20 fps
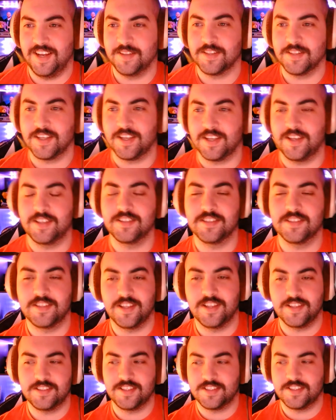I like,
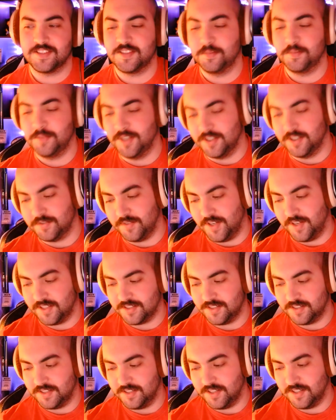and this to me is
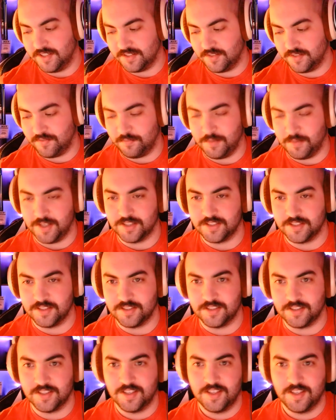fascinating, as I've
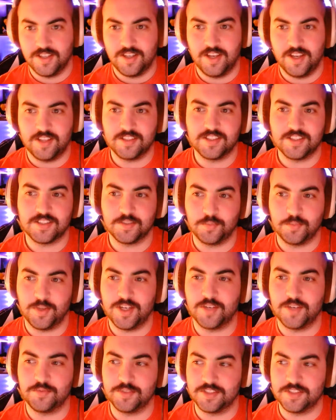mentioned, and this is
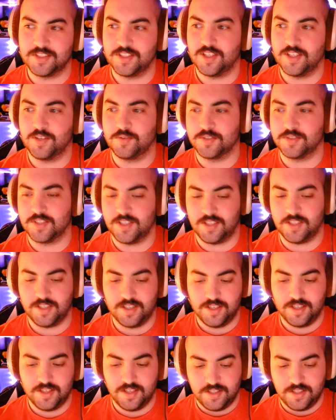why I reached out. Was like,
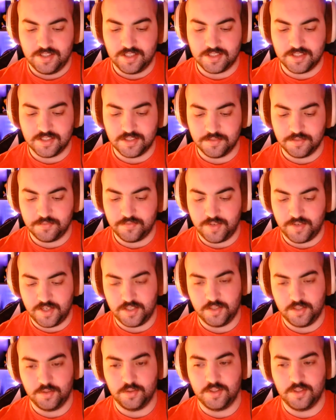this is a very
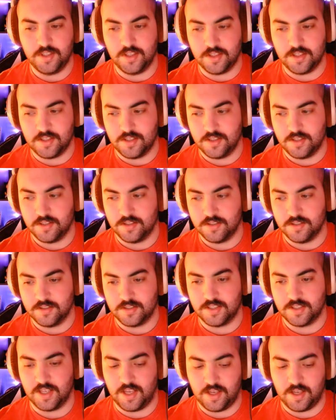unique
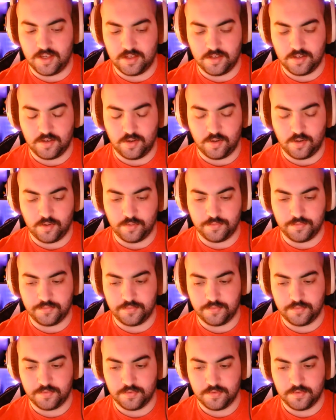set of
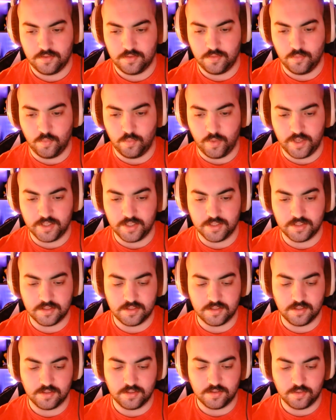ways
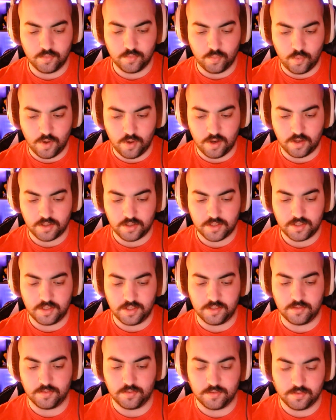to work,
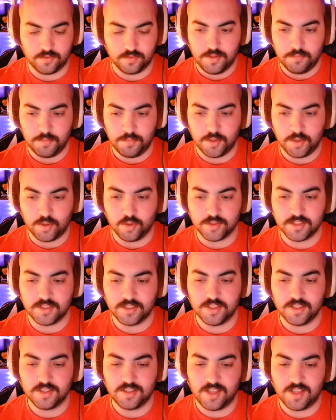and because
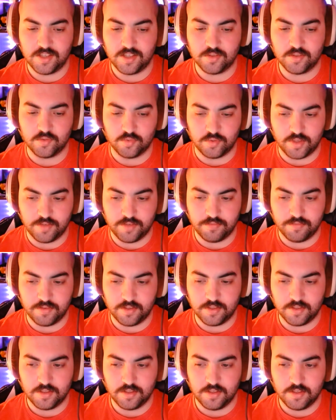it's intent
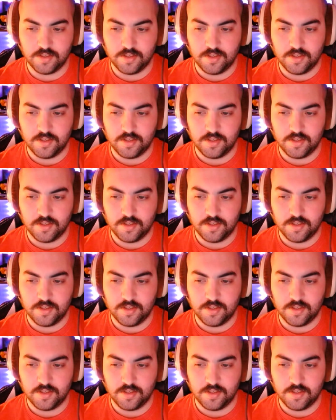driven,